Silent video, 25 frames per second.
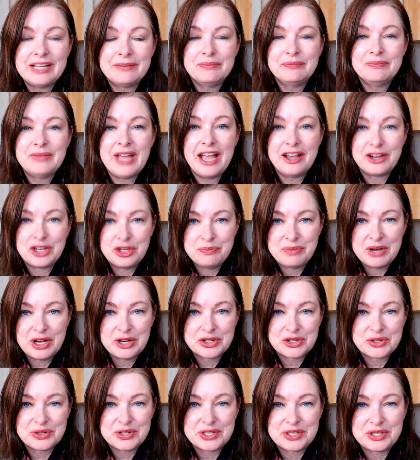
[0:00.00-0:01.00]

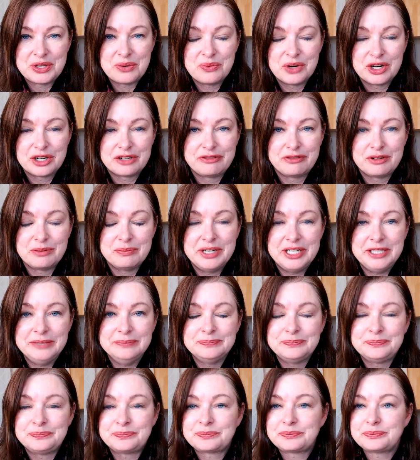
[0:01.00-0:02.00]
acupuncturist that worked for me,
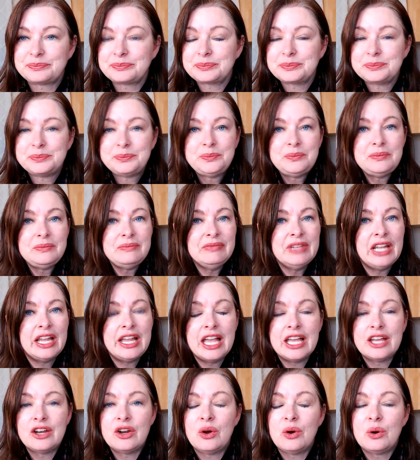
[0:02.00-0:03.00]

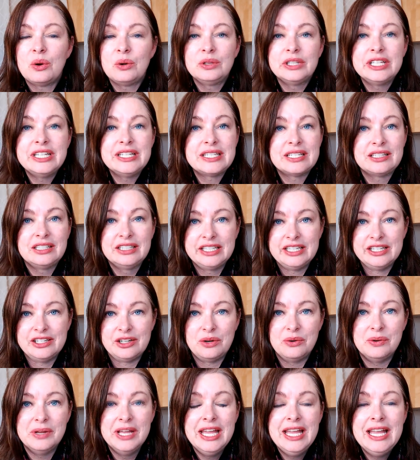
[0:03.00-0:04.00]
and holy
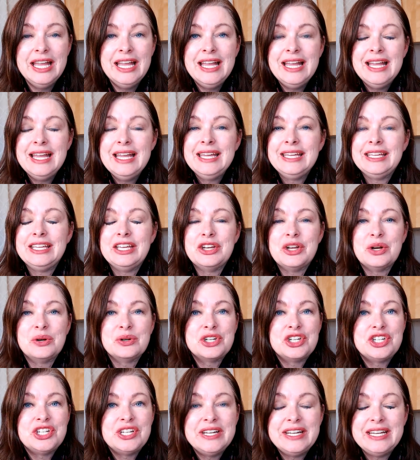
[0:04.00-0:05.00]
Toledo, you know,
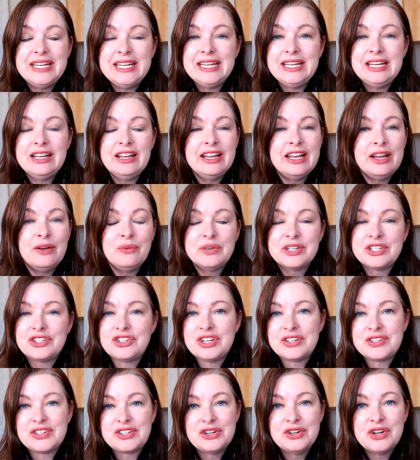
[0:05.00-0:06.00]
it was
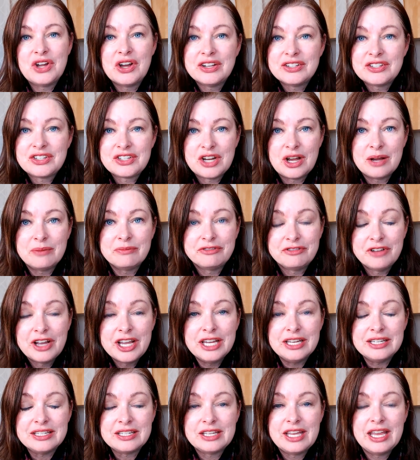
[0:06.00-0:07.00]
just a nonstop
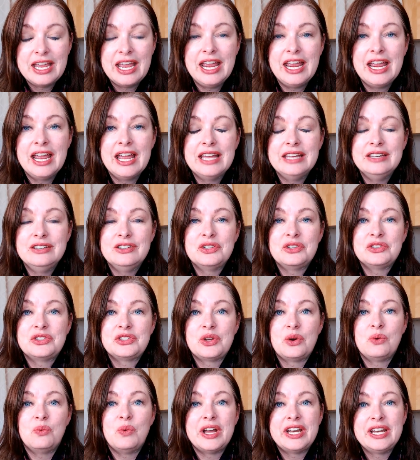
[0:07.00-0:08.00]
fight. And
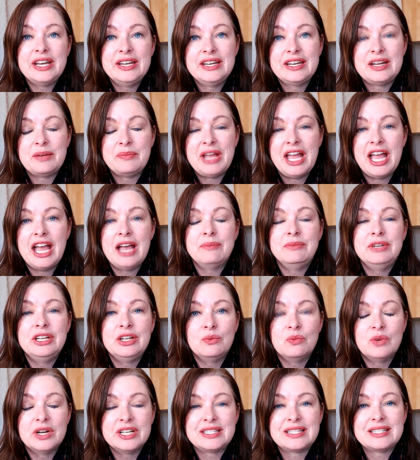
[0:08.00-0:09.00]
so what ended up
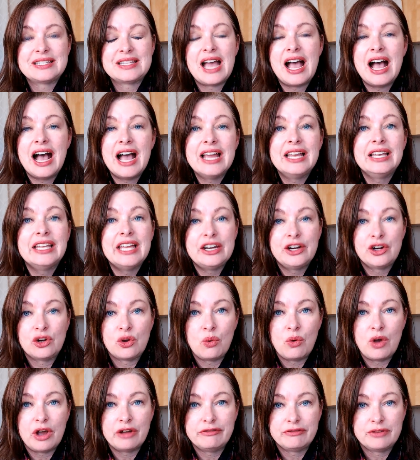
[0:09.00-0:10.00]
happening was I let it
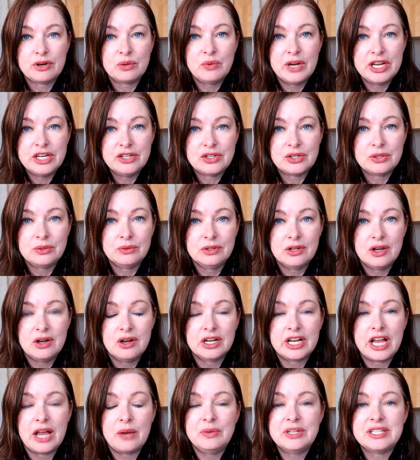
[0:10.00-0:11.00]
go on for way too
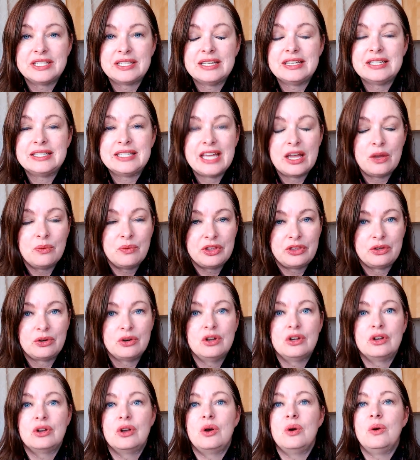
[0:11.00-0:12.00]
long. I would sit down with her
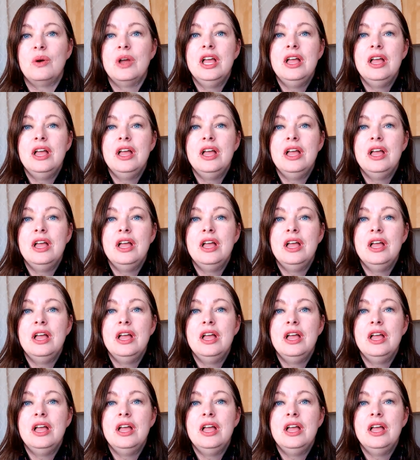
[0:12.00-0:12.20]
and go,